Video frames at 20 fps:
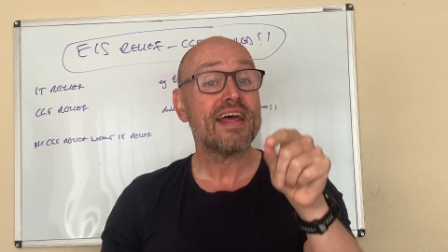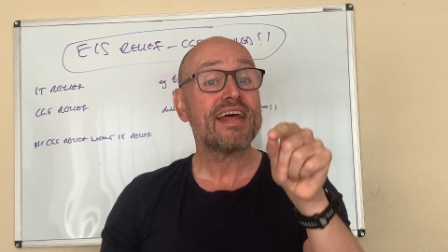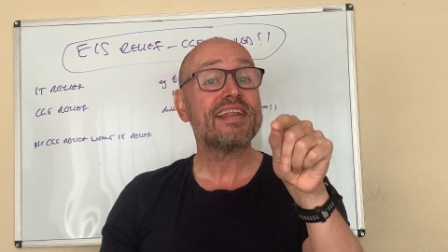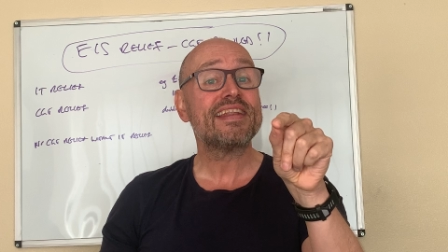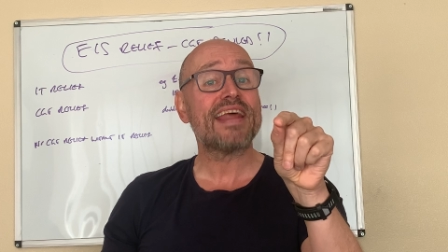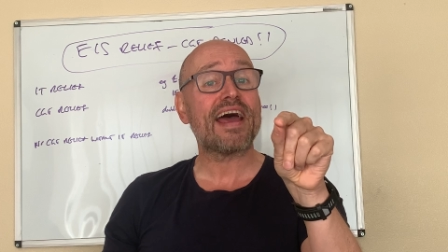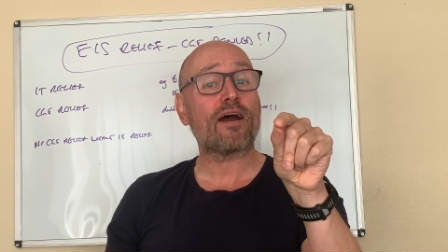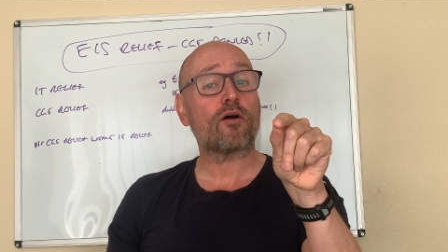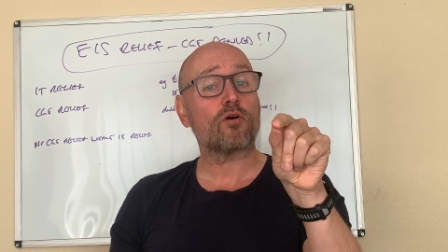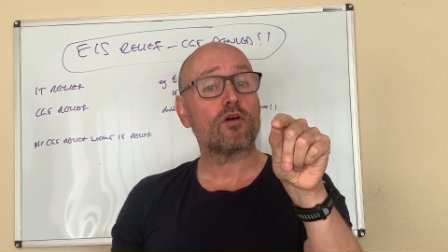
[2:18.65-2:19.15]

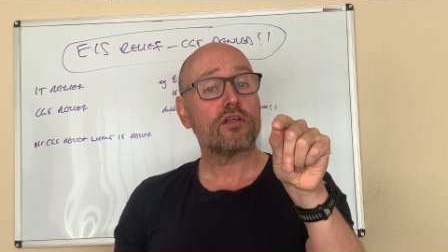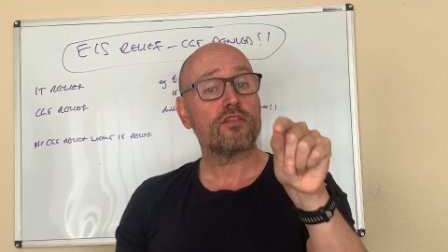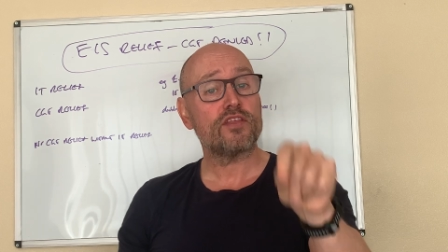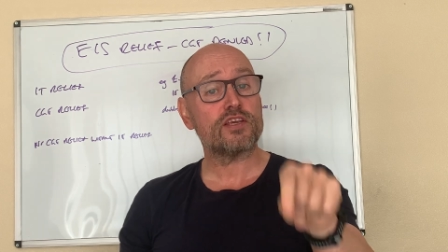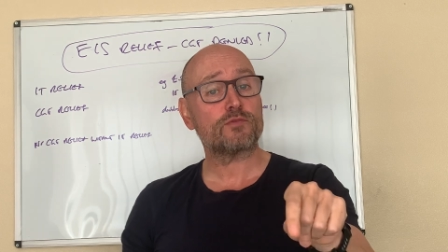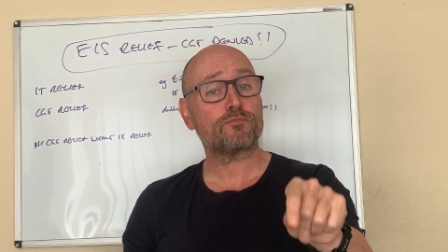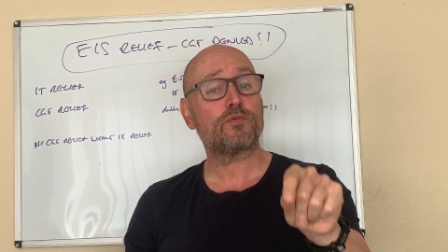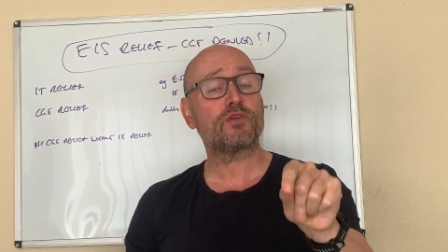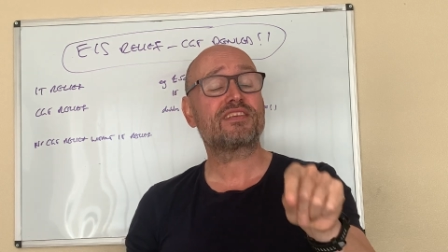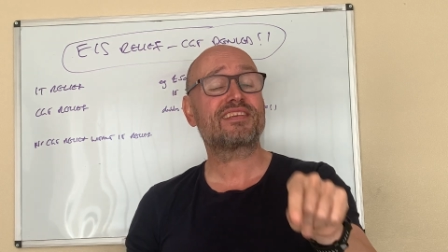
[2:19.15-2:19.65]
Now, this
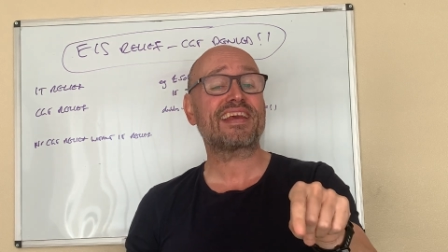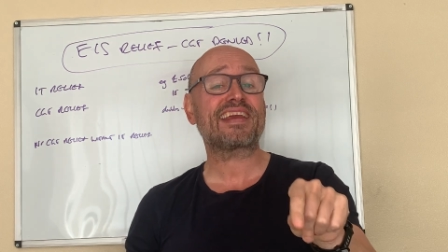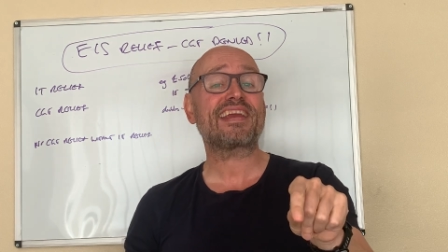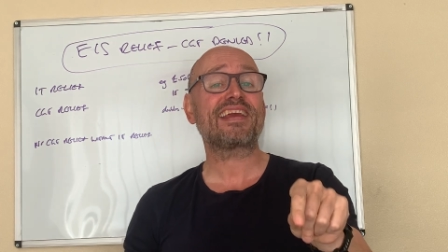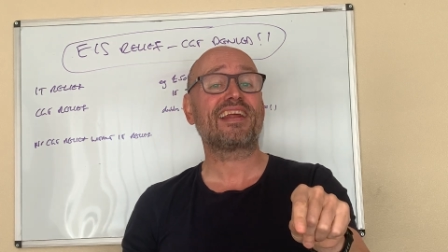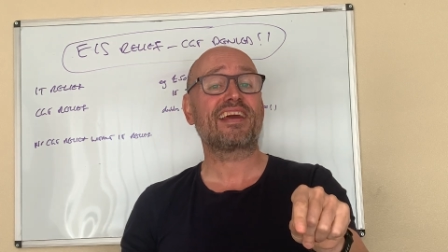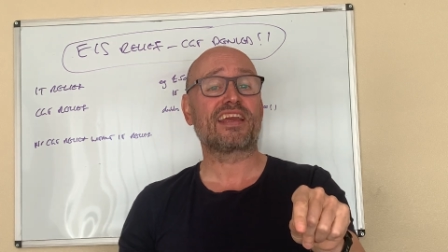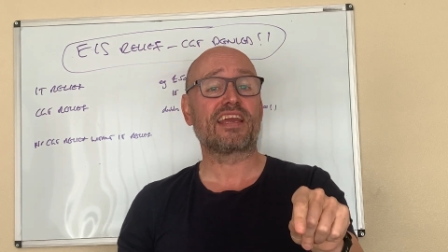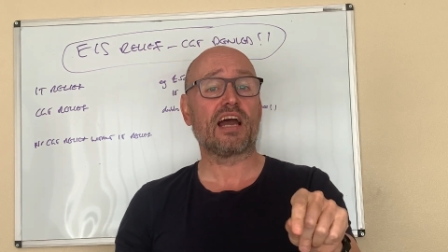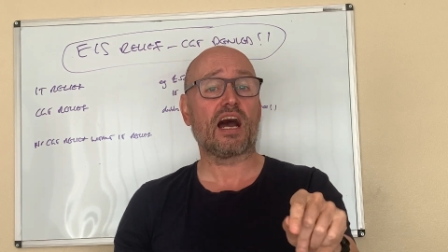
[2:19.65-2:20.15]

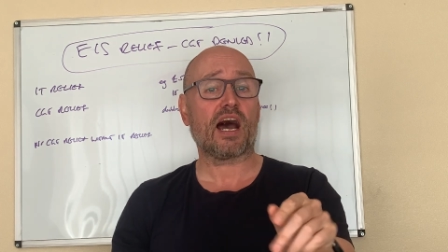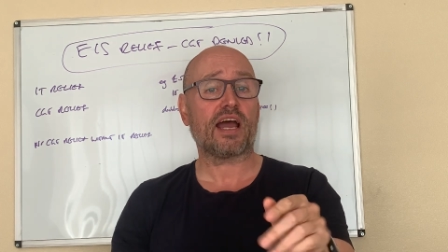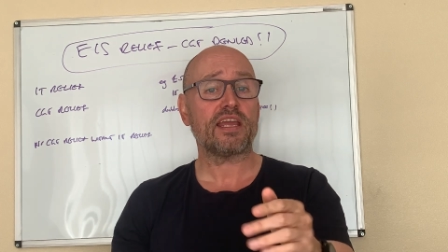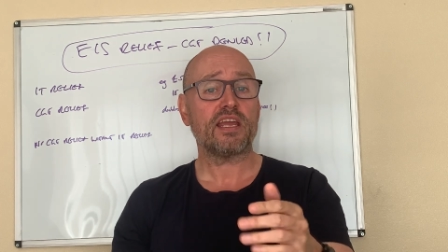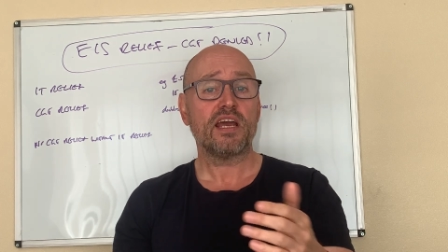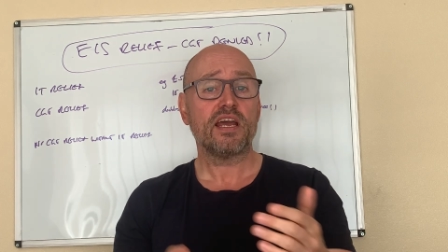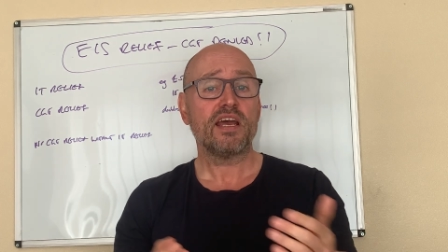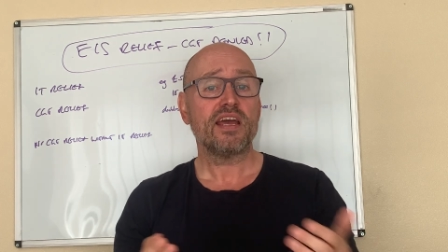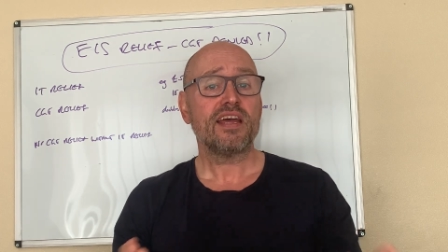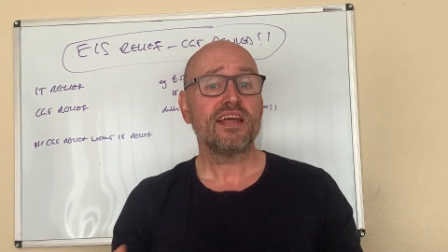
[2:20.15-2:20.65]
particular guy
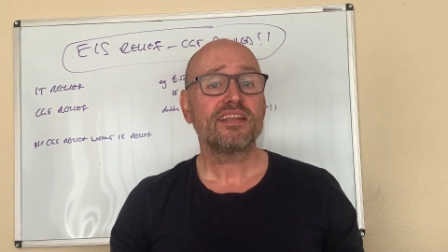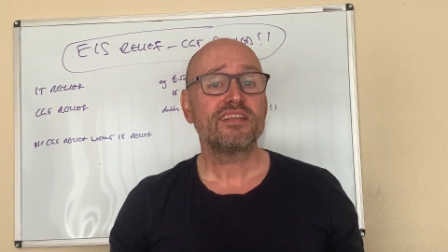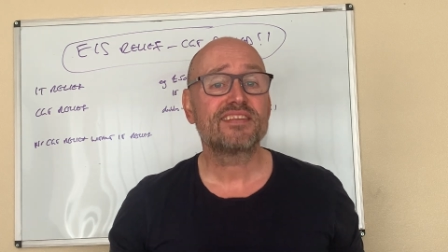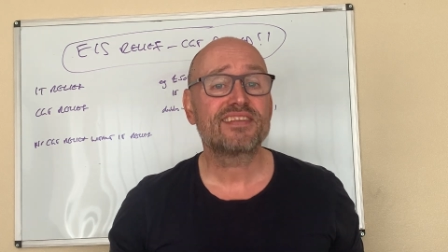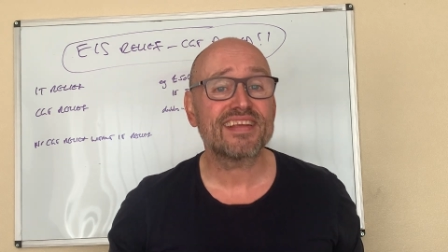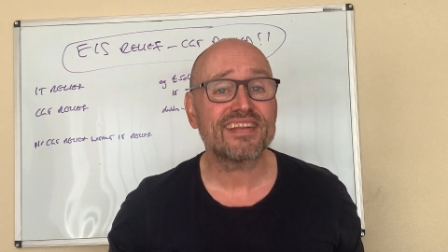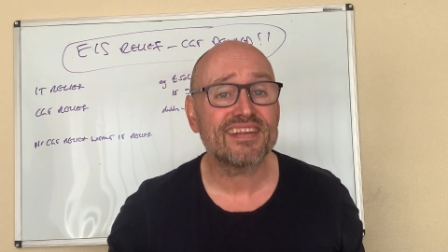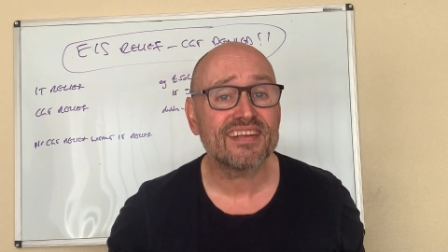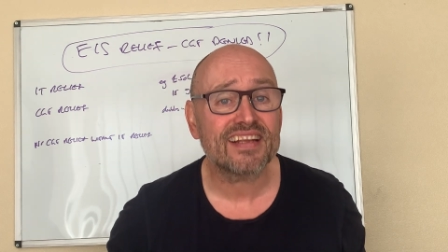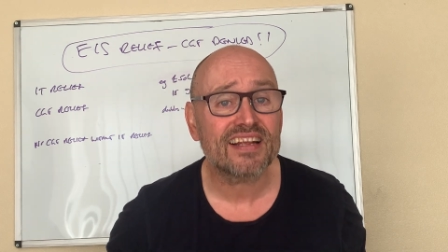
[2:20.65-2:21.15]

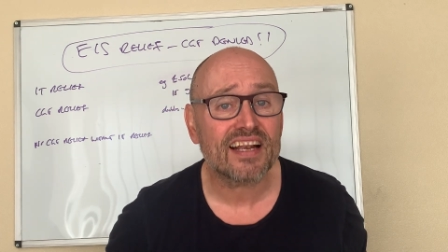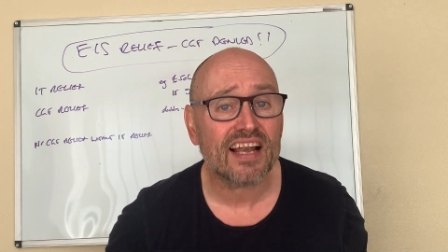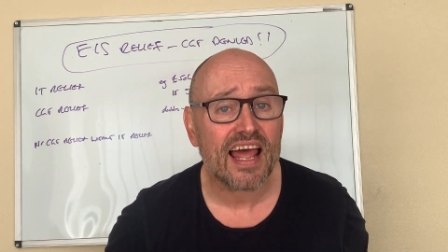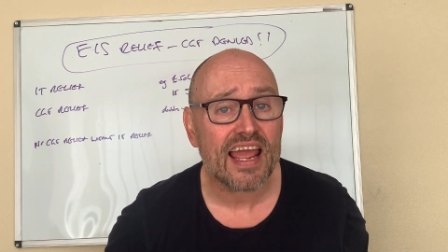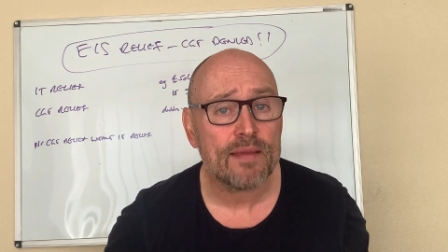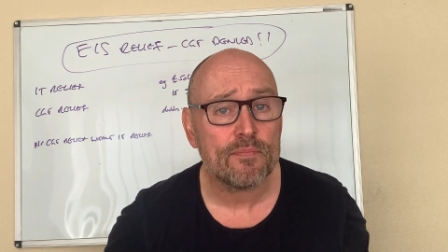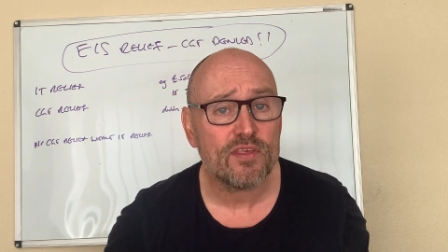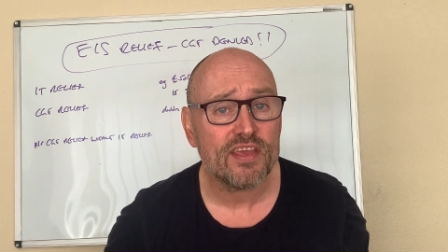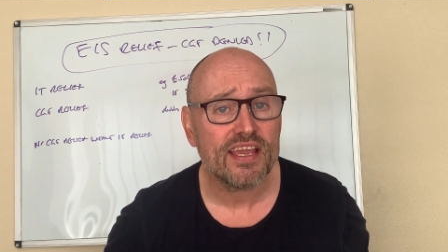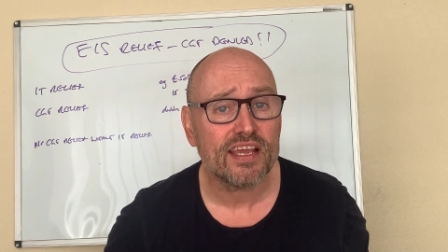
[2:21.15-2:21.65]
didn't
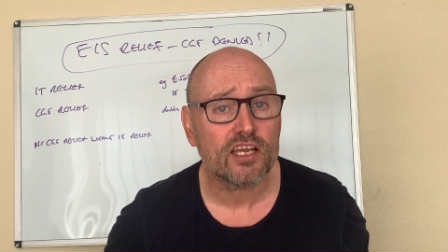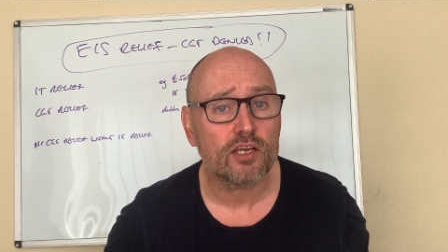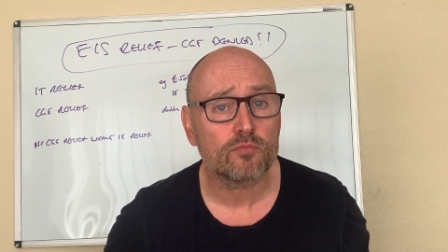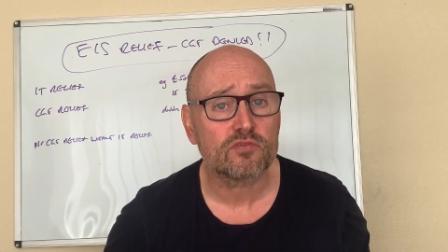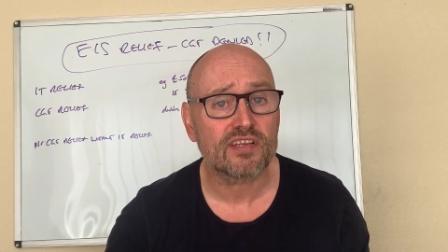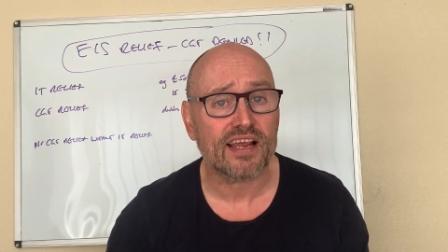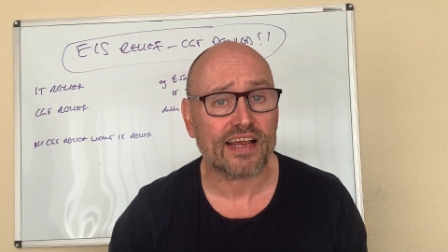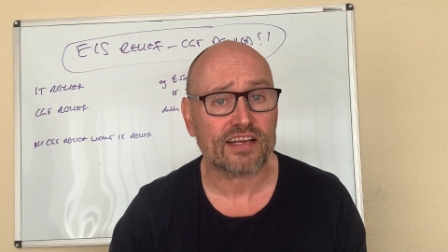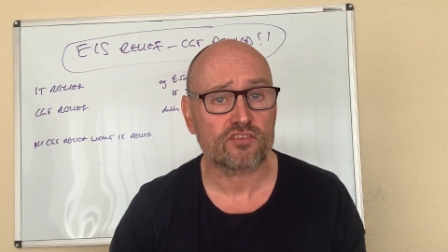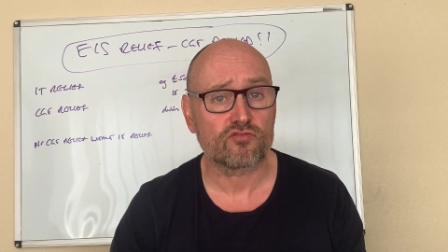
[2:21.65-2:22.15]
claim the income
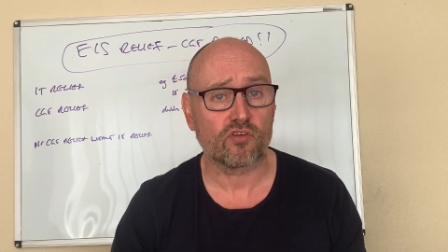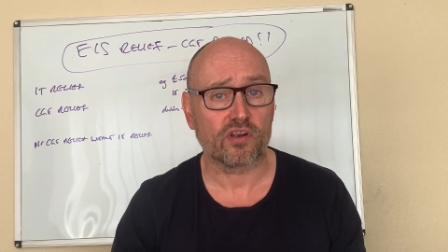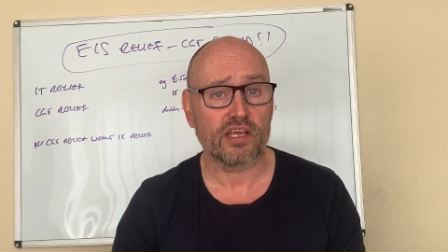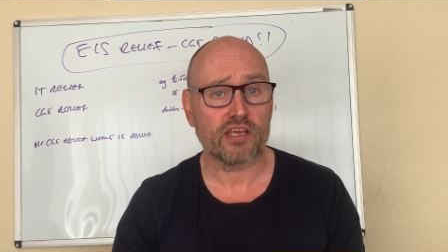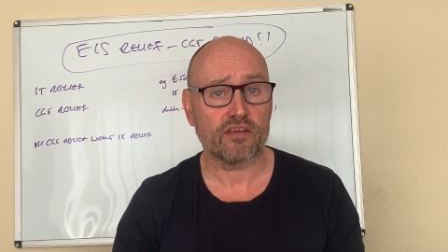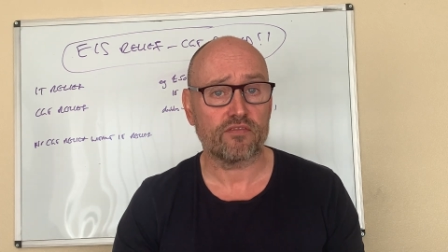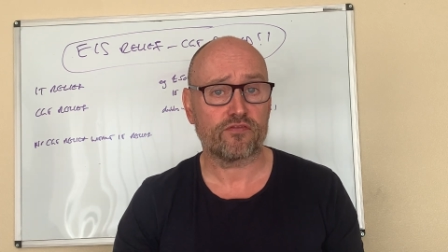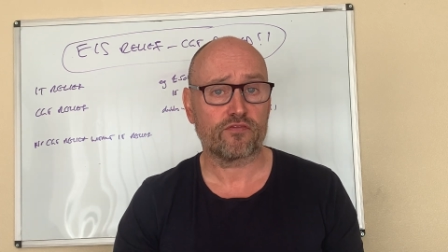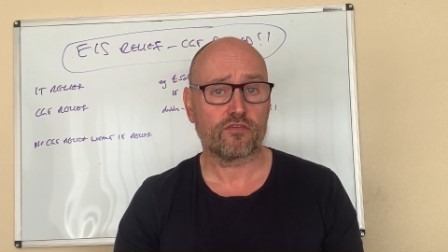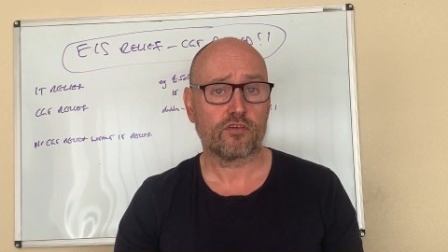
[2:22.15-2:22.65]
tax
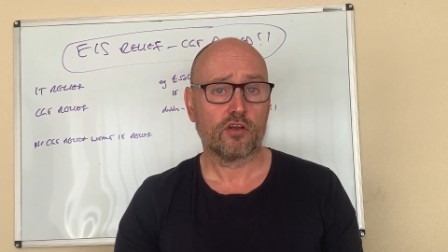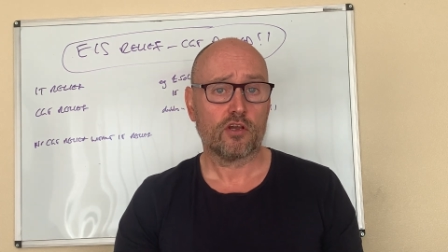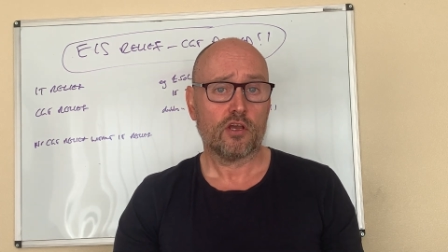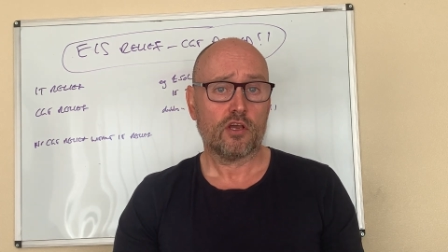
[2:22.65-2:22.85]
relief